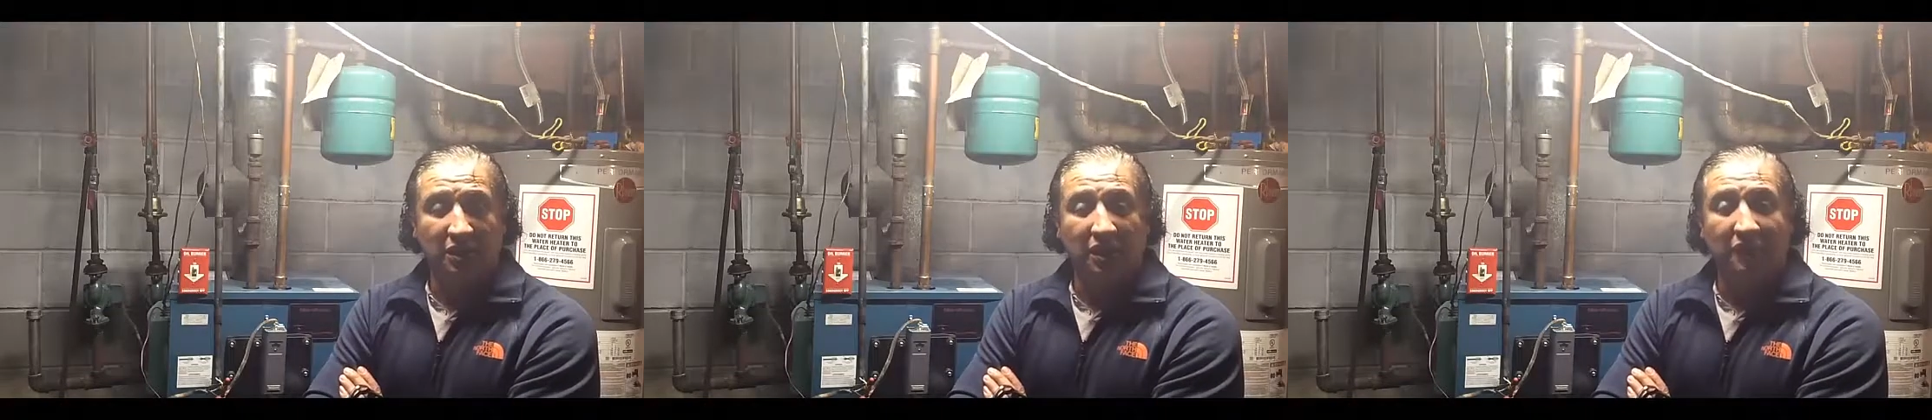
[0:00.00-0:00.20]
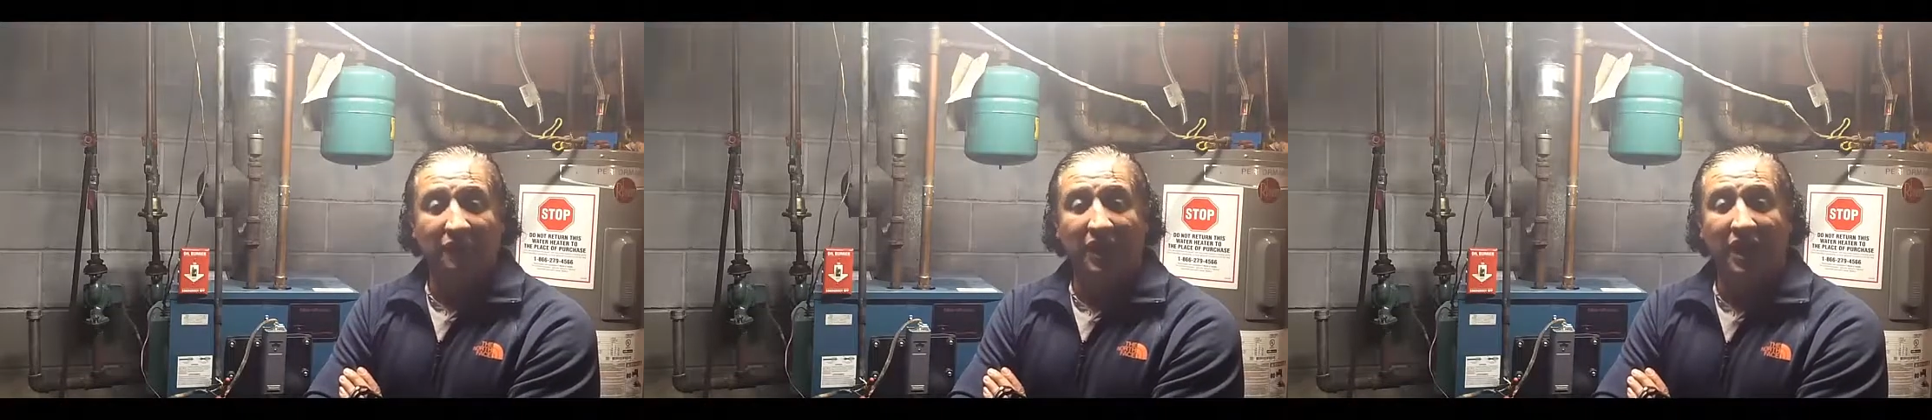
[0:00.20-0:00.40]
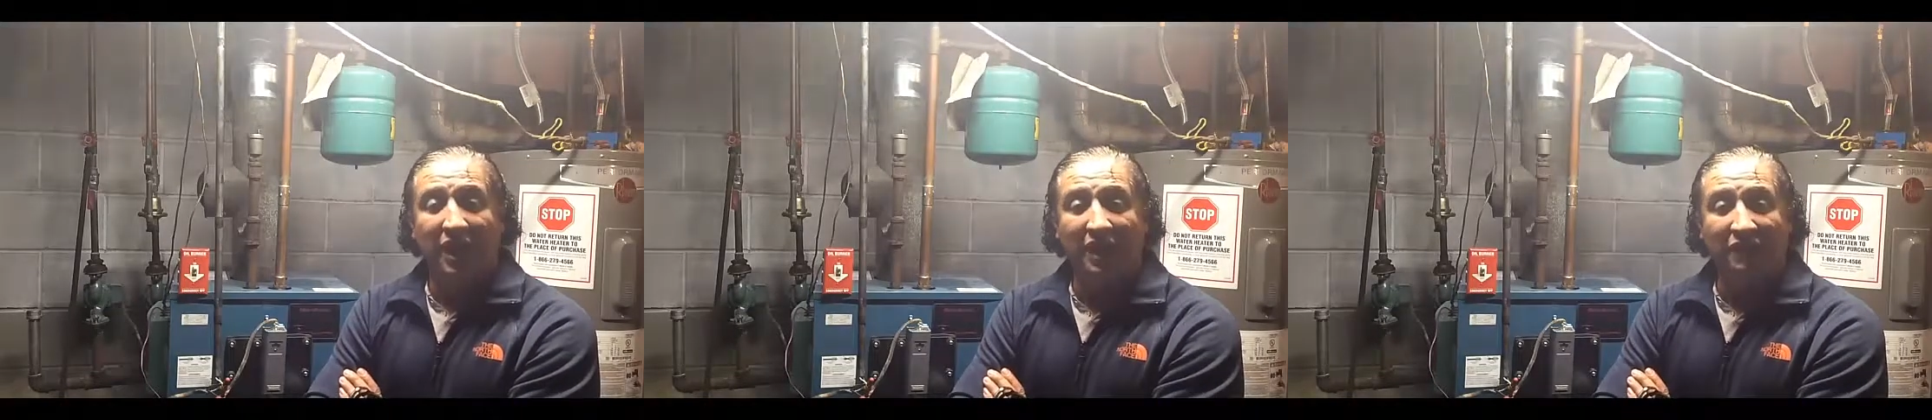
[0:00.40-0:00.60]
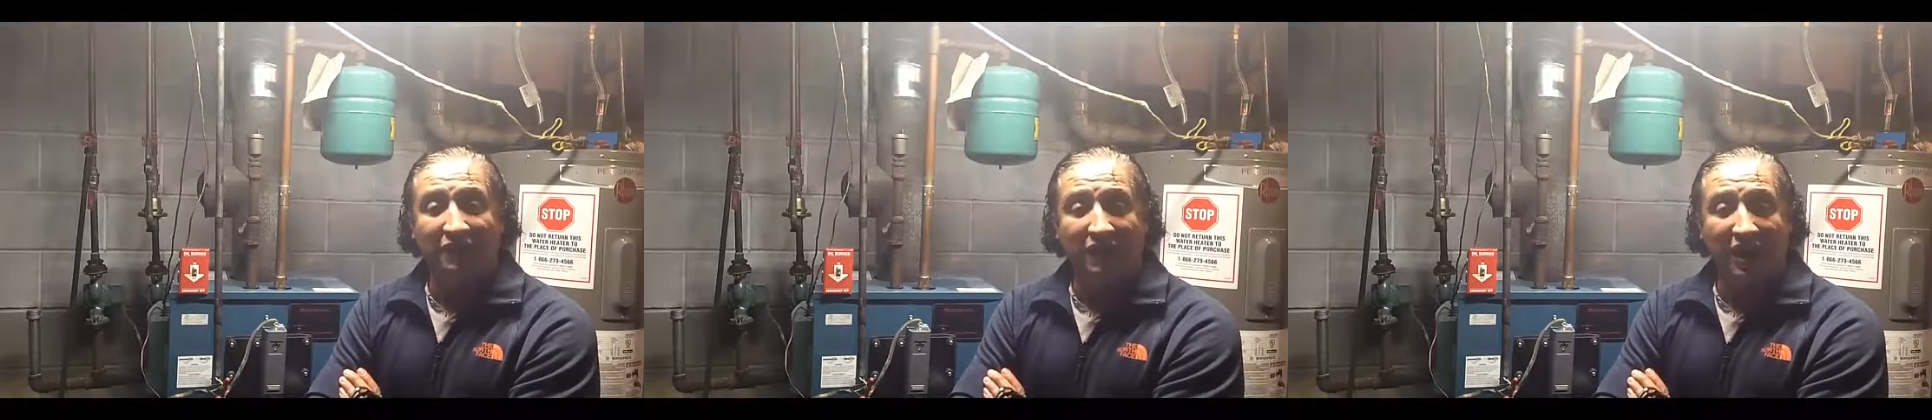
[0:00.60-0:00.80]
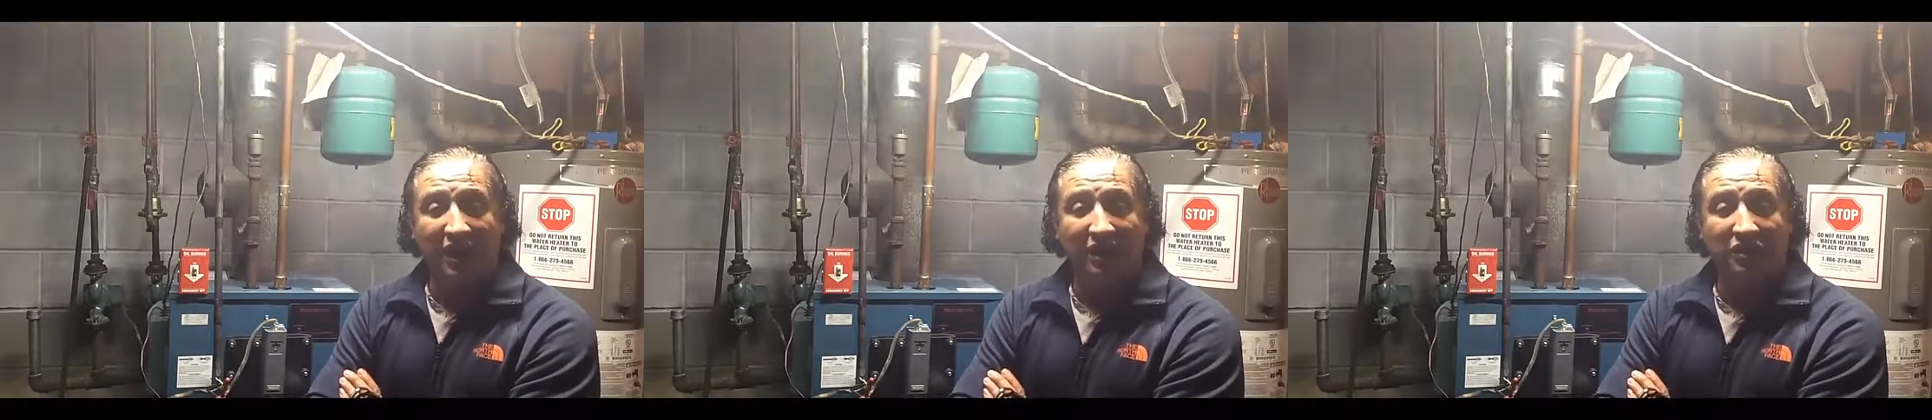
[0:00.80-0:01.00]
of high
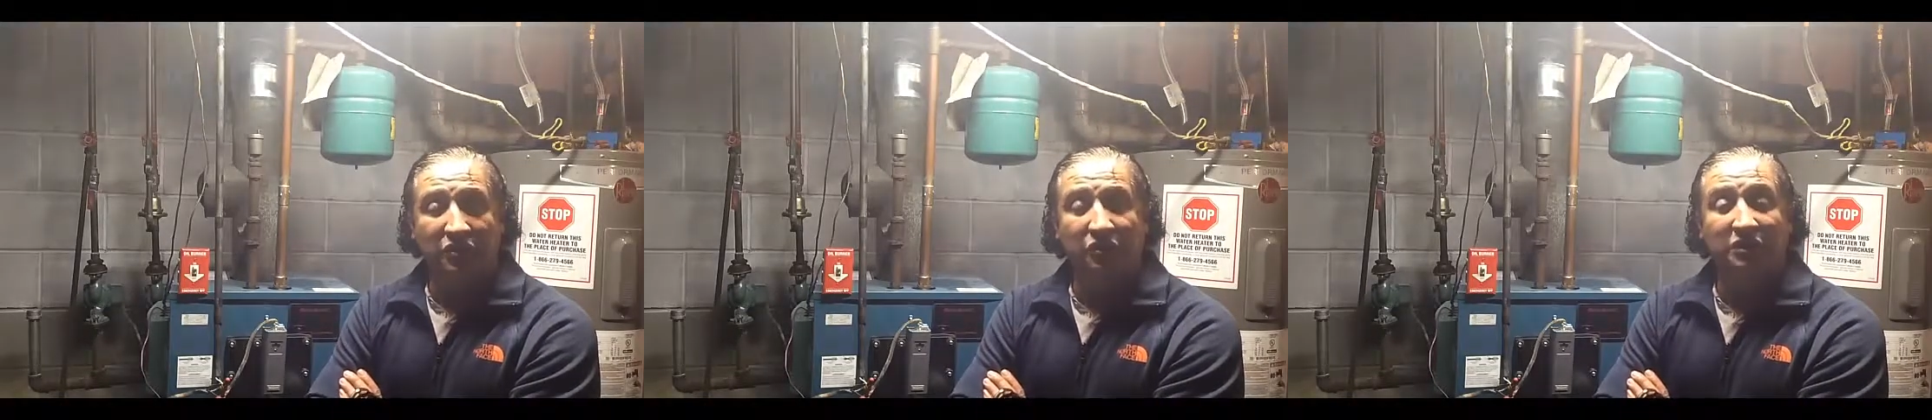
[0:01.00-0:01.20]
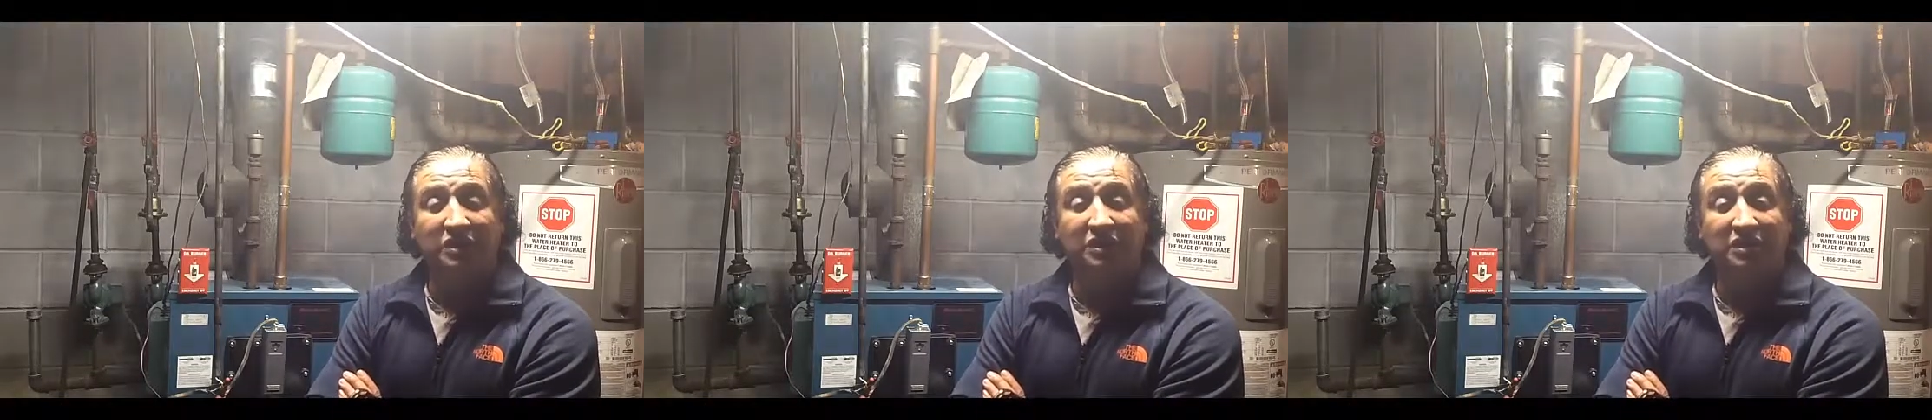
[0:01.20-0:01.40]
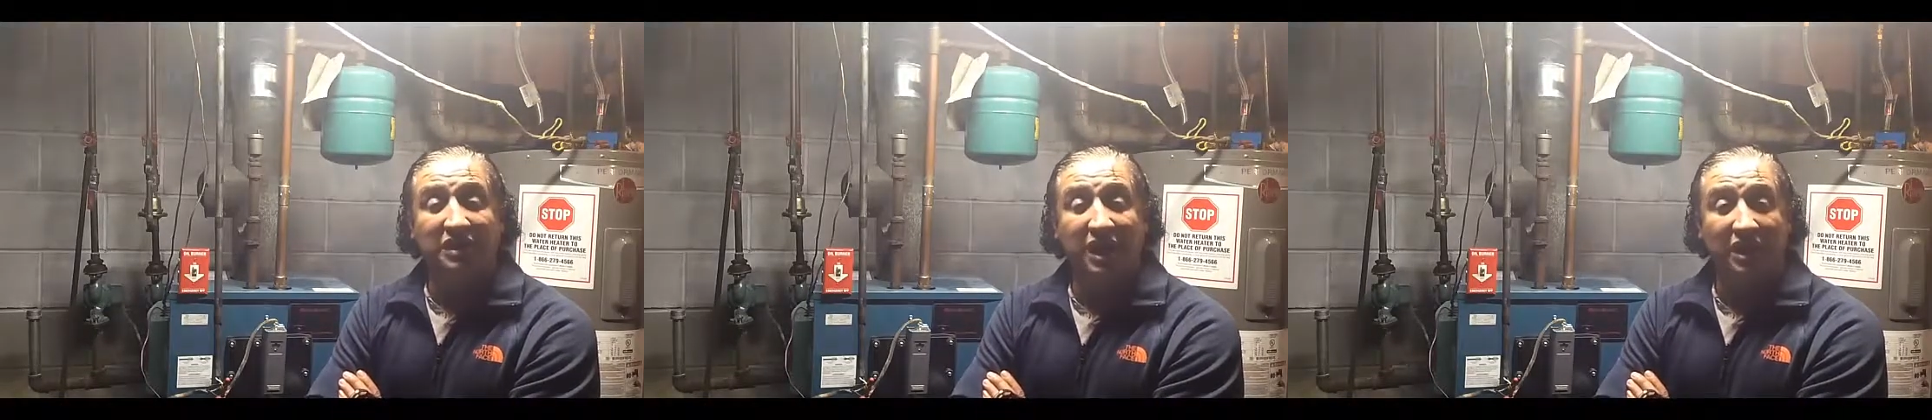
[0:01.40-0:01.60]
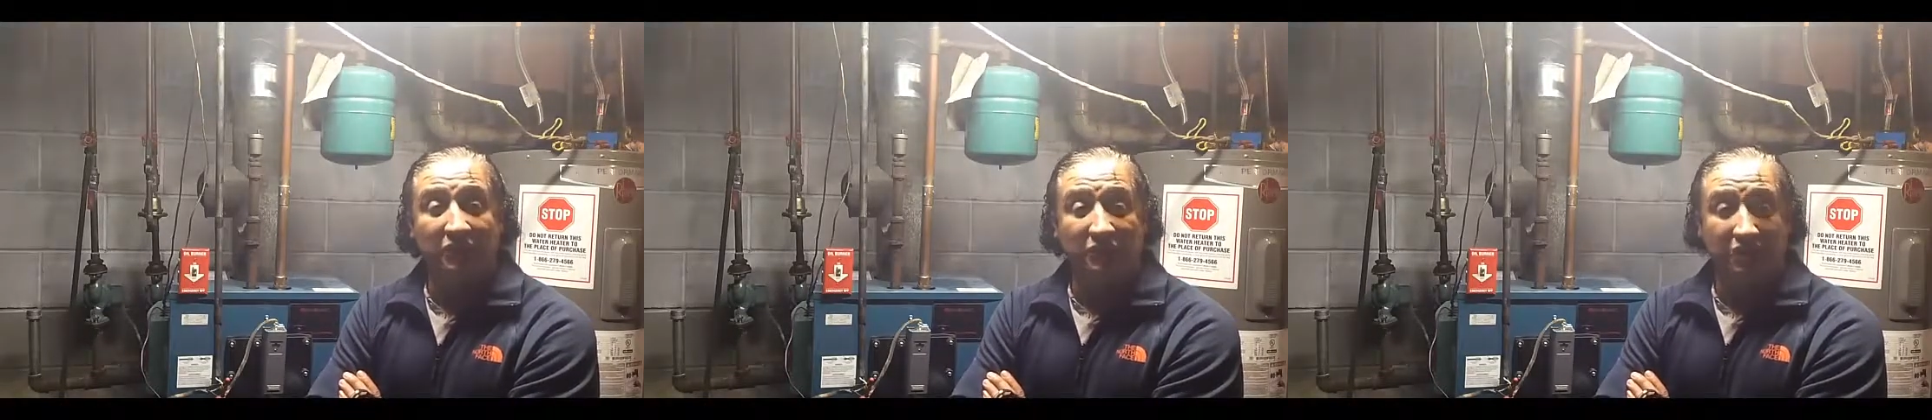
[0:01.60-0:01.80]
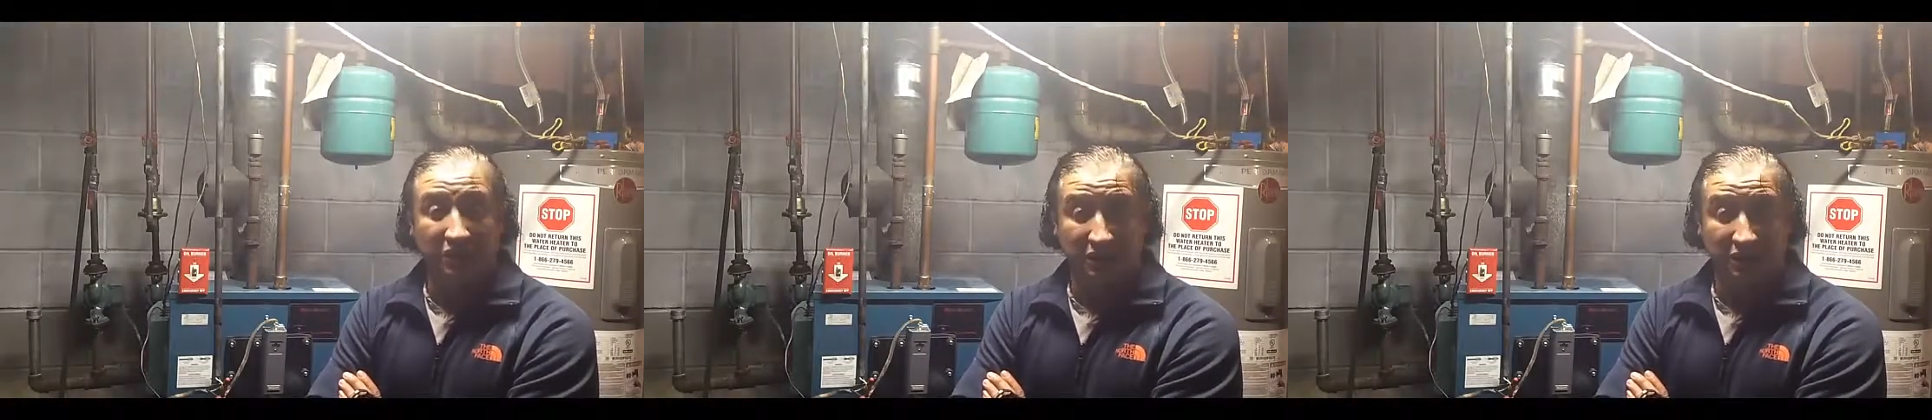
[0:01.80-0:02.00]
value and
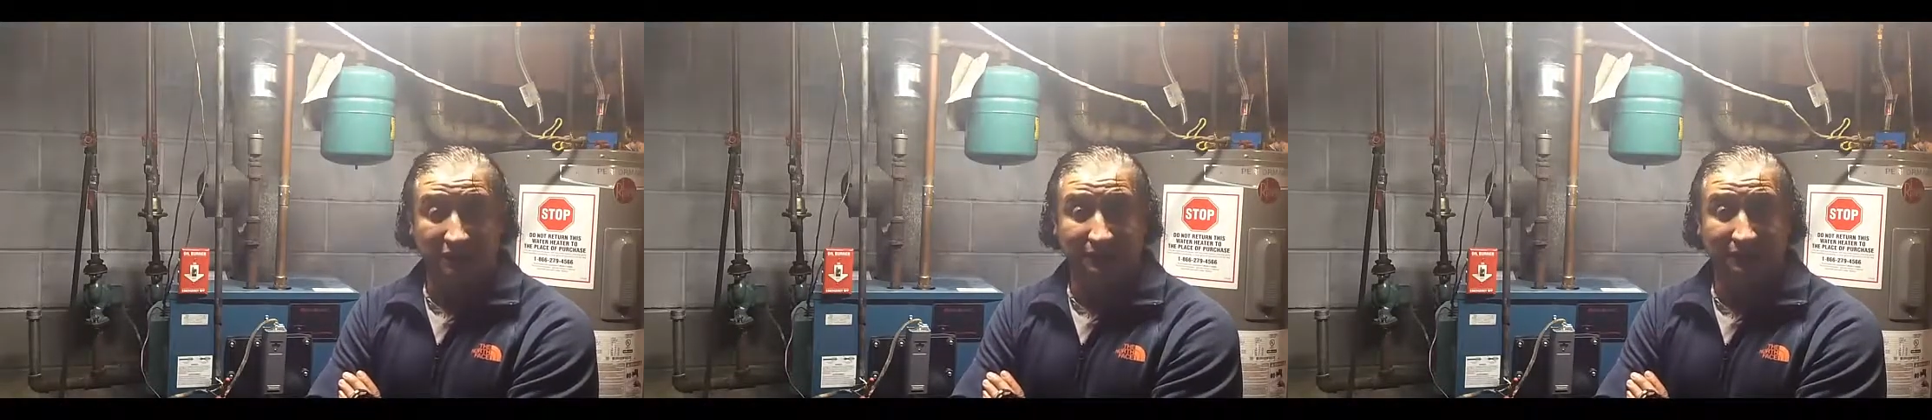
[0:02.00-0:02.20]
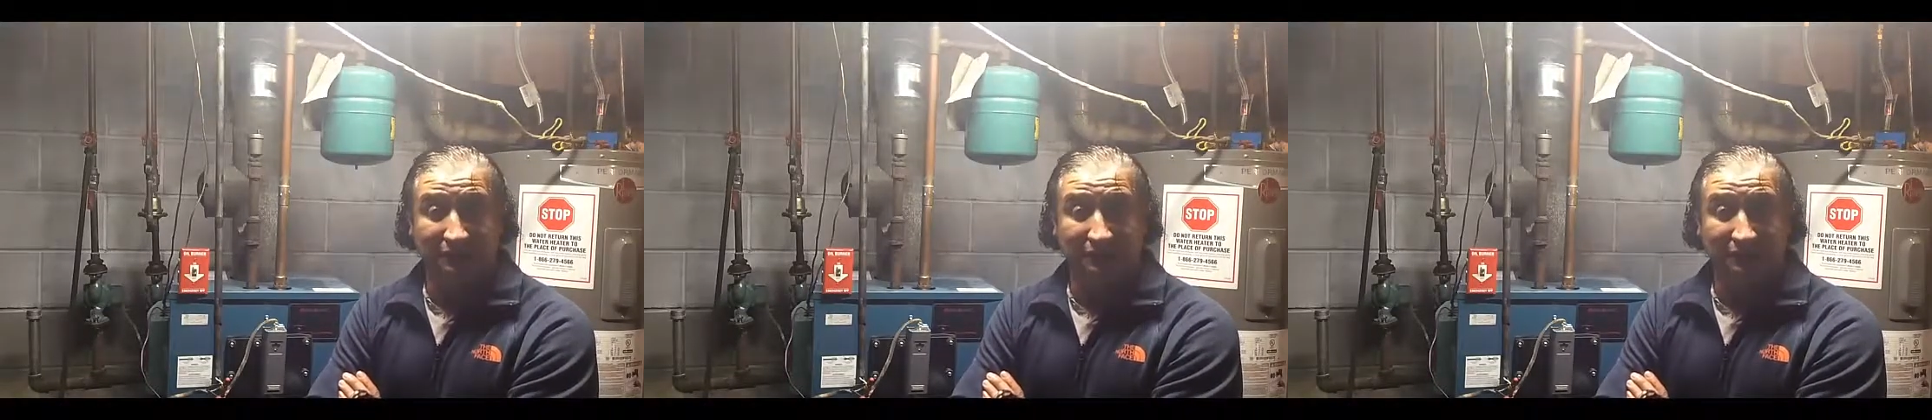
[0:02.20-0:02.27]
integrity.